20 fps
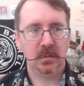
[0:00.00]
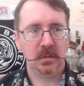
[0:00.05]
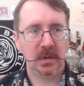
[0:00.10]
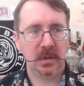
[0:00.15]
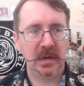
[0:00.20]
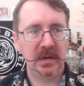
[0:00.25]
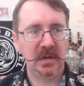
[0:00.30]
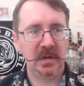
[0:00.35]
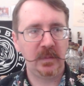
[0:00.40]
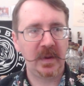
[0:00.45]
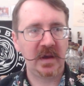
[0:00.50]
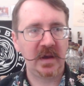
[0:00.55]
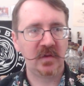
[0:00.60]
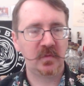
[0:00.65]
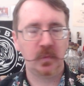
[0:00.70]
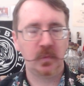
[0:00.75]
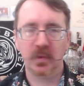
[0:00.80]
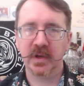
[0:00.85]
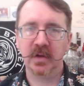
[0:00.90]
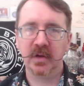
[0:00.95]
In the past
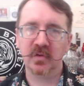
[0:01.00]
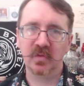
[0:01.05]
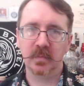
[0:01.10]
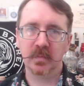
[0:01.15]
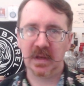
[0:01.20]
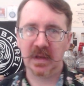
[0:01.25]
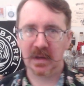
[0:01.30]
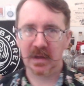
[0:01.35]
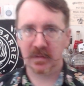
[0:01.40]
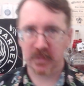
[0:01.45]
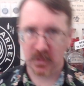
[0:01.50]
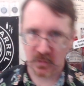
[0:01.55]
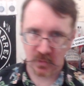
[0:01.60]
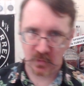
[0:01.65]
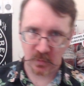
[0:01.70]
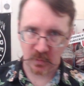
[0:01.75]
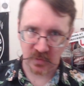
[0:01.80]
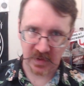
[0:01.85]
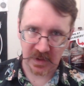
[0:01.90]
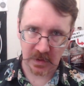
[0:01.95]
4 years of me having a
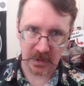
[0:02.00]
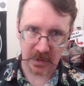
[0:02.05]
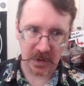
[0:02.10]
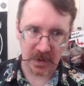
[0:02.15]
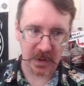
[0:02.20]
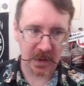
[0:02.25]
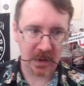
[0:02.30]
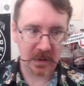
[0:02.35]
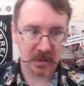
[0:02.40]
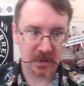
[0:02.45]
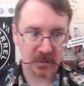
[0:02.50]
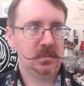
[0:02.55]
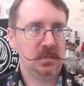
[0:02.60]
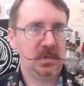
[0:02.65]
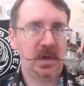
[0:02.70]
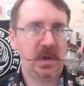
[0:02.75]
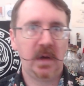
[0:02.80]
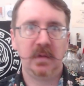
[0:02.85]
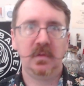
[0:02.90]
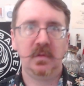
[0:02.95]
YouTube channel, I have
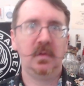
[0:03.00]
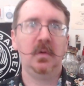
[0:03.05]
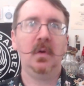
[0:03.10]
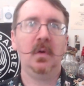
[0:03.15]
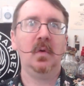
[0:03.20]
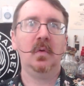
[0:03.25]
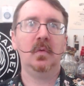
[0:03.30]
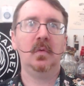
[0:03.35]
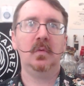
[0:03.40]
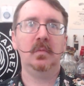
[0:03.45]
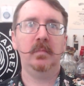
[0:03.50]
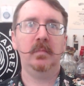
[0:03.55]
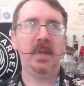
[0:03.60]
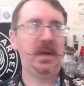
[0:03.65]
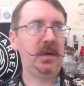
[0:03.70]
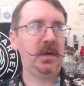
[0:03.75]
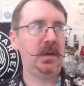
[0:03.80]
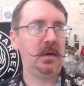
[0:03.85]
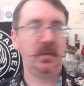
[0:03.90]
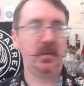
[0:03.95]
gotten to know
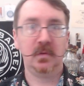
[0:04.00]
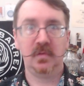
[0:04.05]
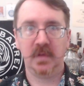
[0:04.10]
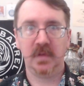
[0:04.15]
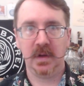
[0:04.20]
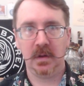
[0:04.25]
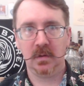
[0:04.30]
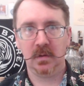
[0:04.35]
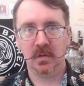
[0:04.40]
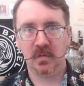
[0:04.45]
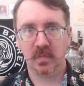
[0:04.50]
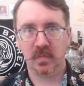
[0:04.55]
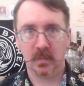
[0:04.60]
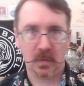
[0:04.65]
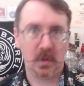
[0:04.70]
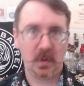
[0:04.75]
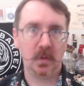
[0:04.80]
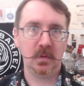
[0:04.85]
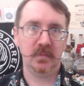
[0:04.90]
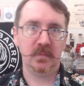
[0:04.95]
many other channels from
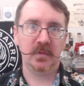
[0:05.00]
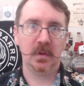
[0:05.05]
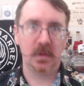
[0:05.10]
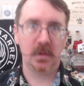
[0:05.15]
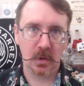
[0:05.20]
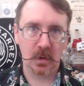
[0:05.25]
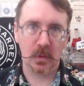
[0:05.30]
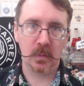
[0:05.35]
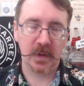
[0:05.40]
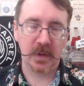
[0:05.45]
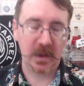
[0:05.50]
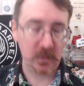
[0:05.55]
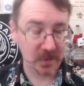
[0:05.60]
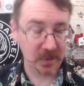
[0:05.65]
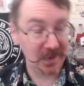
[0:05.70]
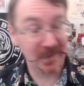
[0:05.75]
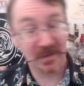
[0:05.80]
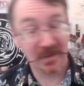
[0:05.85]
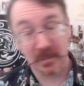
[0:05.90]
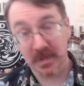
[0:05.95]
all over the globe, and I would
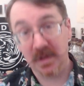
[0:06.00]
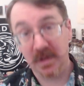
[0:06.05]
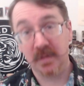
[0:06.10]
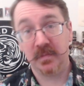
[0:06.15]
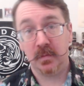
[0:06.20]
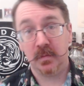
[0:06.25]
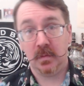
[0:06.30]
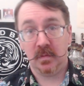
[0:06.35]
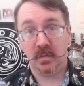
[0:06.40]
like to meet a few of